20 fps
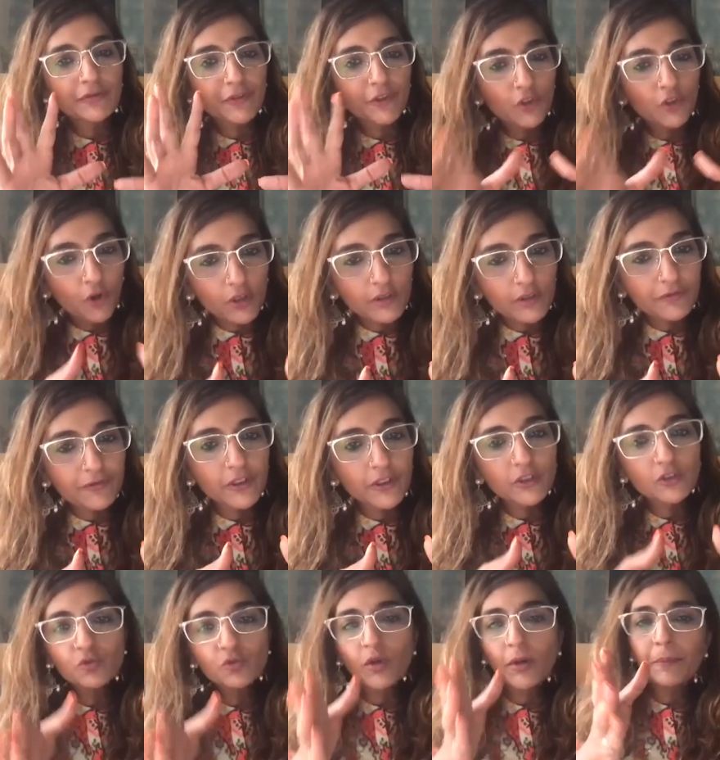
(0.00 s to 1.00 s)

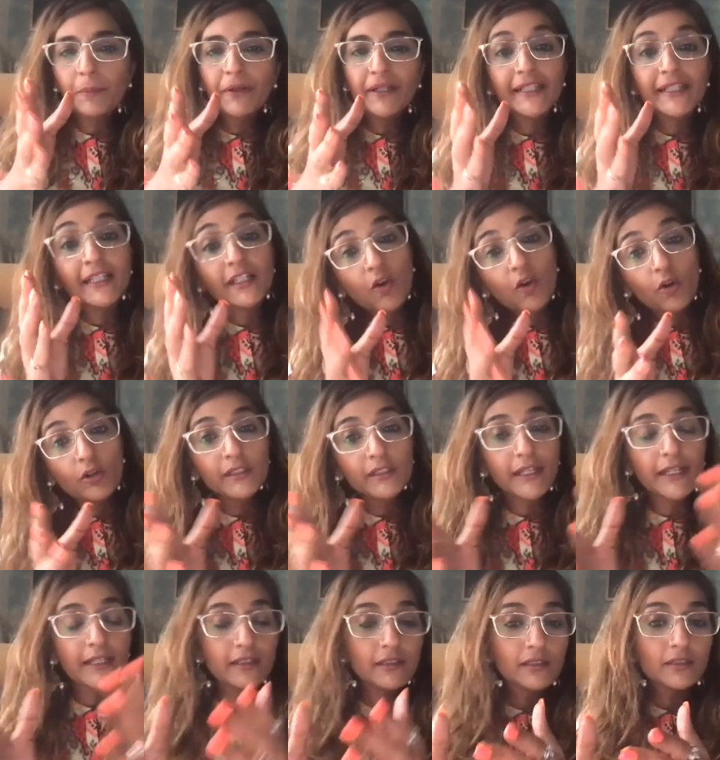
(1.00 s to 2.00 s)
photographers who are bringing
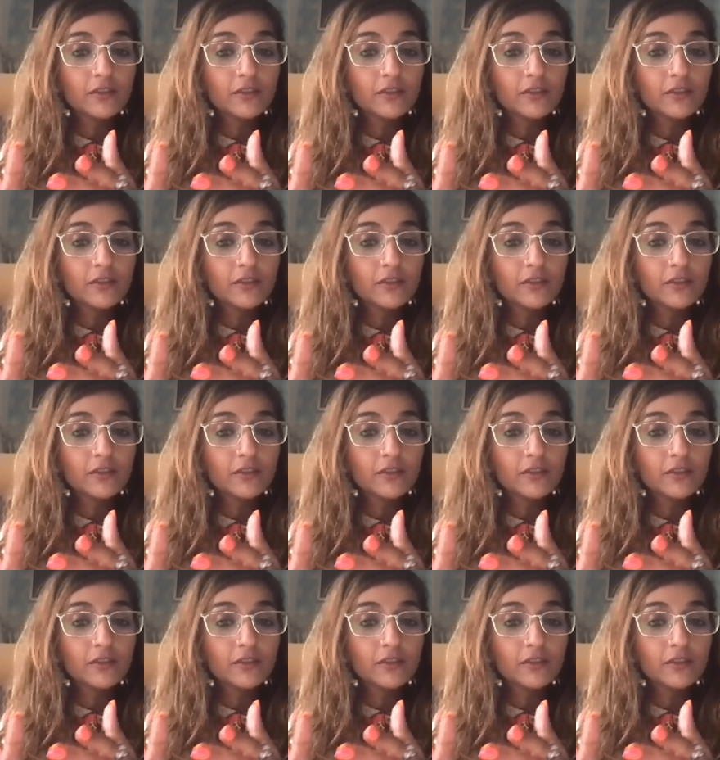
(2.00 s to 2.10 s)
content